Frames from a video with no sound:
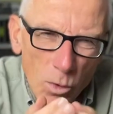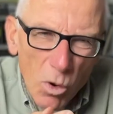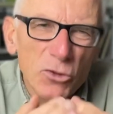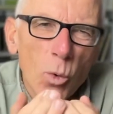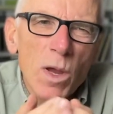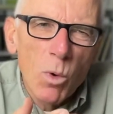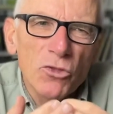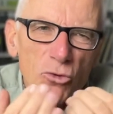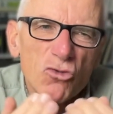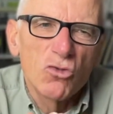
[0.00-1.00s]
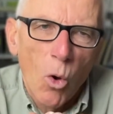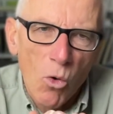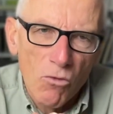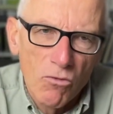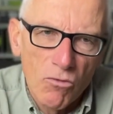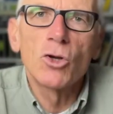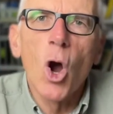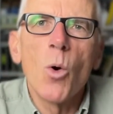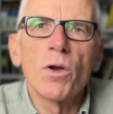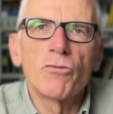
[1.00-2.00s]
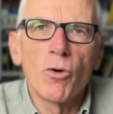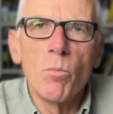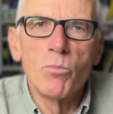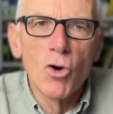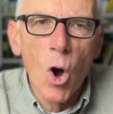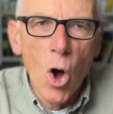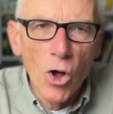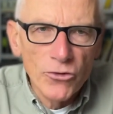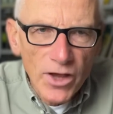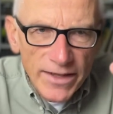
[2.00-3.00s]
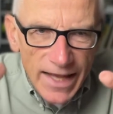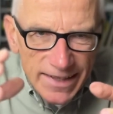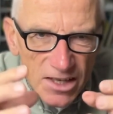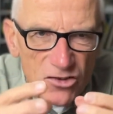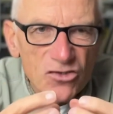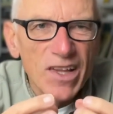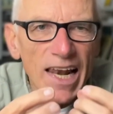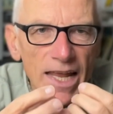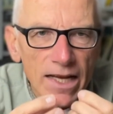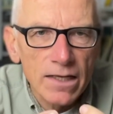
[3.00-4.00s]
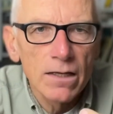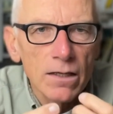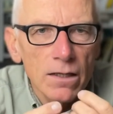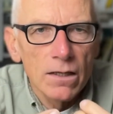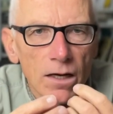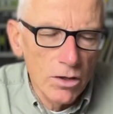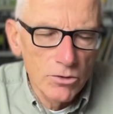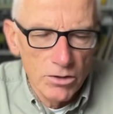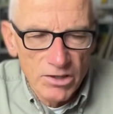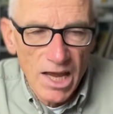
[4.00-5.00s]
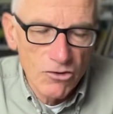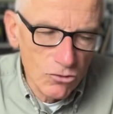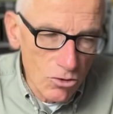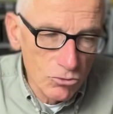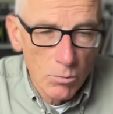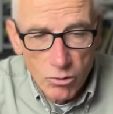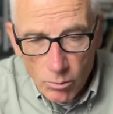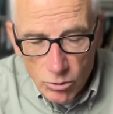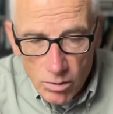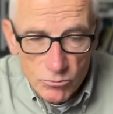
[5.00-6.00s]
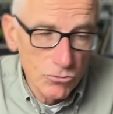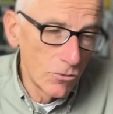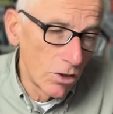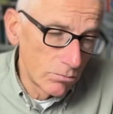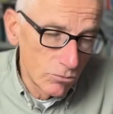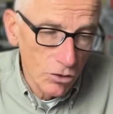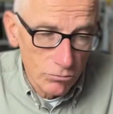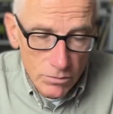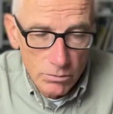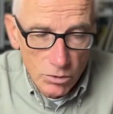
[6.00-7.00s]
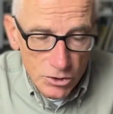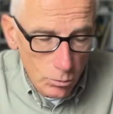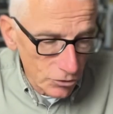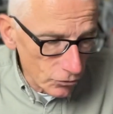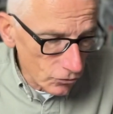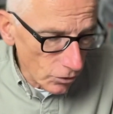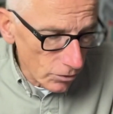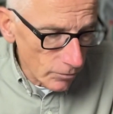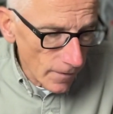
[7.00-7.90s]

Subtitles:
What do we want to solve? Going from broad and then distilling the issue, the problem, the what you want to solve.